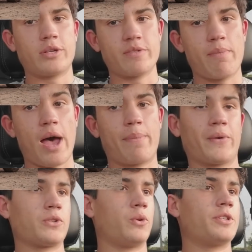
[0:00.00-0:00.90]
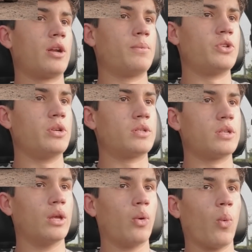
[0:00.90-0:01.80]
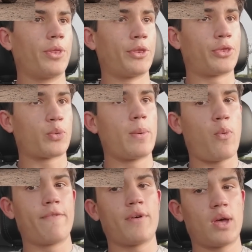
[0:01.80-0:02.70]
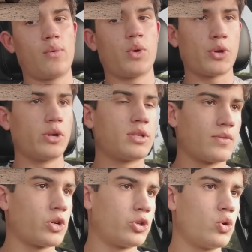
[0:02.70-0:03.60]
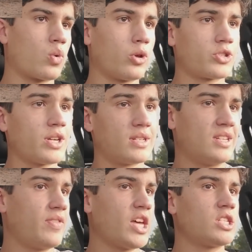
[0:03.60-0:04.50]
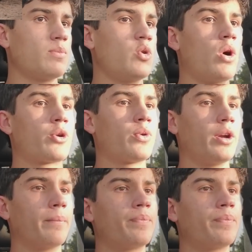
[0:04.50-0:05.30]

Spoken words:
of my personal setup so you can see what the 3.5 with 37s on two-door looks like and see if that's something you want to run.